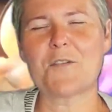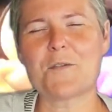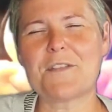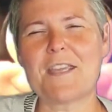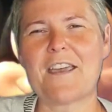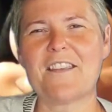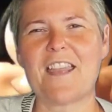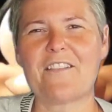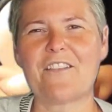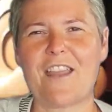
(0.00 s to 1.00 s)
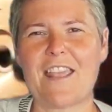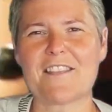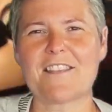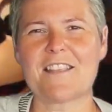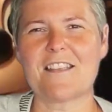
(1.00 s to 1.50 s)
your hotel and have a
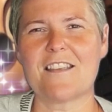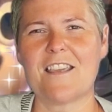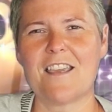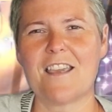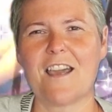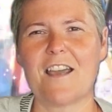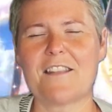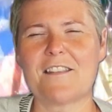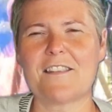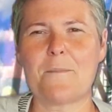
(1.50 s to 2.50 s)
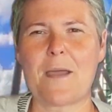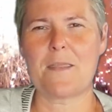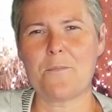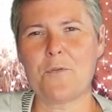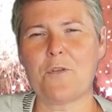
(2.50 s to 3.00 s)
rest and sit
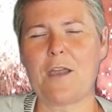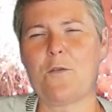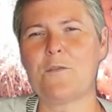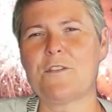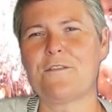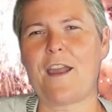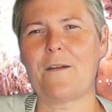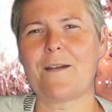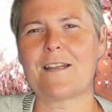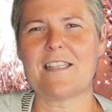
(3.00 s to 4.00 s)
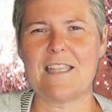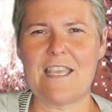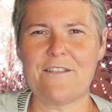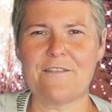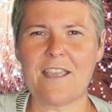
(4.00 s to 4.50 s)
pool and go to fireworks in the
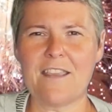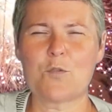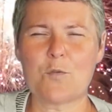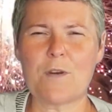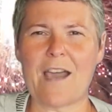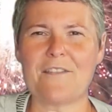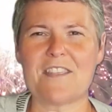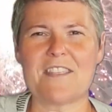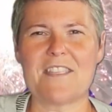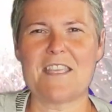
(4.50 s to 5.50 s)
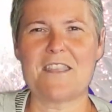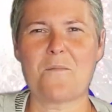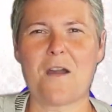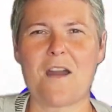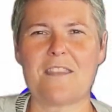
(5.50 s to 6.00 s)
evening. Don't have to stay in the
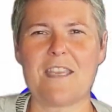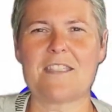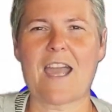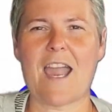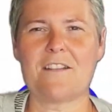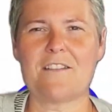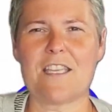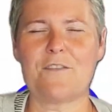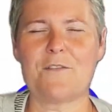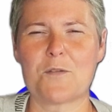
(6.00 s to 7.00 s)
park the entire day if you